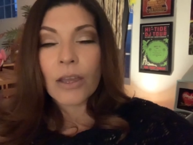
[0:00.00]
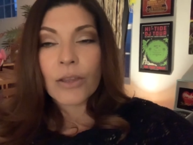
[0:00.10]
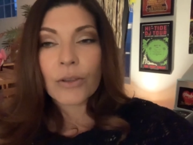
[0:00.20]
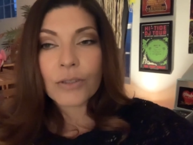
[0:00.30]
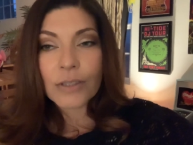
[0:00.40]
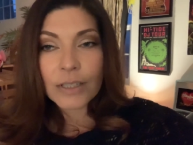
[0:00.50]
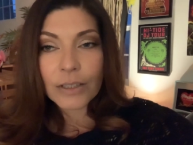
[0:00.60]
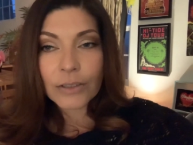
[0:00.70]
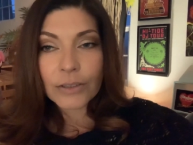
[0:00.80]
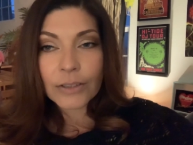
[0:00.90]
They're
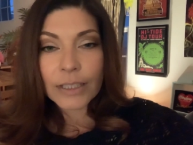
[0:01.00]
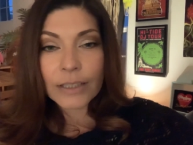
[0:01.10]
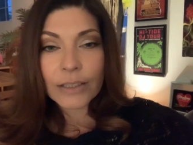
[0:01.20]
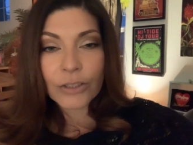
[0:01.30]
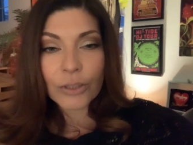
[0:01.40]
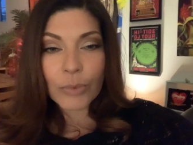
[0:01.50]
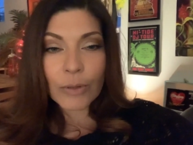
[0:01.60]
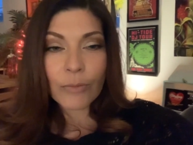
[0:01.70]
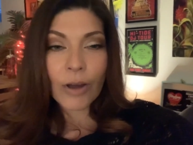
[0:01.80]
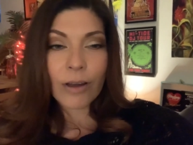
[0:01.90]
still in the
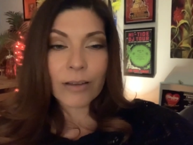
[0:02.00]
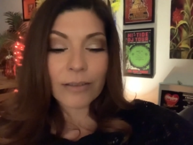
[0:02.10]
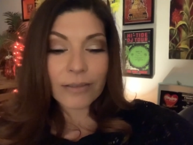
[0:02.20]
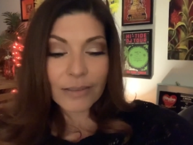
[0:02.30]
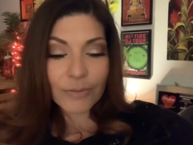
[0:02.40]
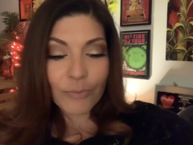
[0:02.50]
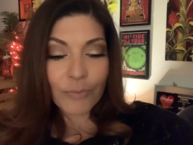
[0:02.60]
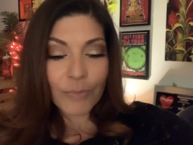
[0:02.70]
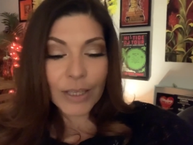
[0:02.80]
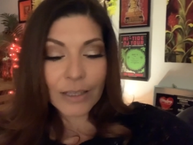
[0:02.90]
shipping box
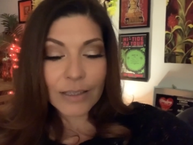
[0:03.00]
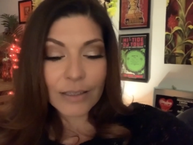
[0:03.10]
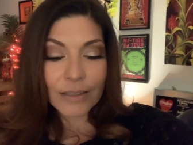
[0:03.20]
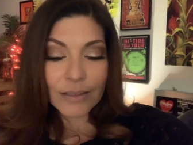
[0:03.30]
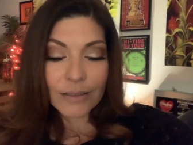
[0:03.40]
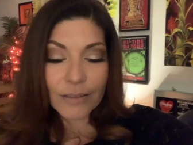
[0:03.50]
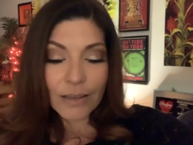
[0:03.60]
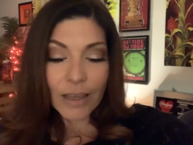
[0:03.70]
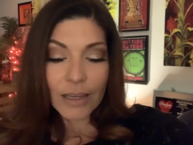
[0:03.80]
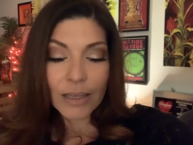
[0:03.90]
because
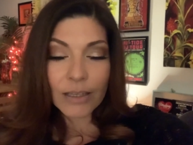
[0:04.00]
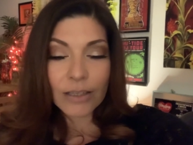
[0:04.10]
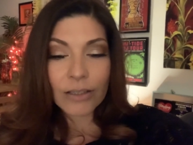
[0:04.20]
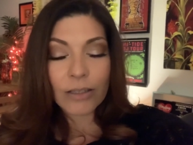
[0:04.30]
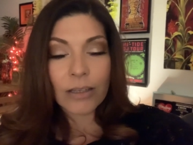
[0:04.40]
I